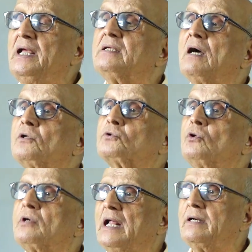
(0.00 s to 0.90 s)
is
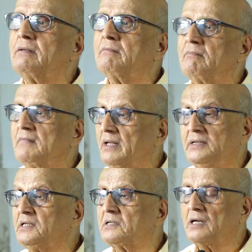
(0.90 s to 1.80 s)
also done.
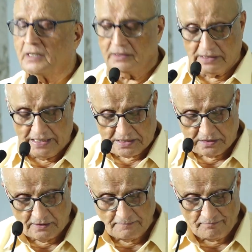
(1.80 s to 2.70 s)
Is it not great?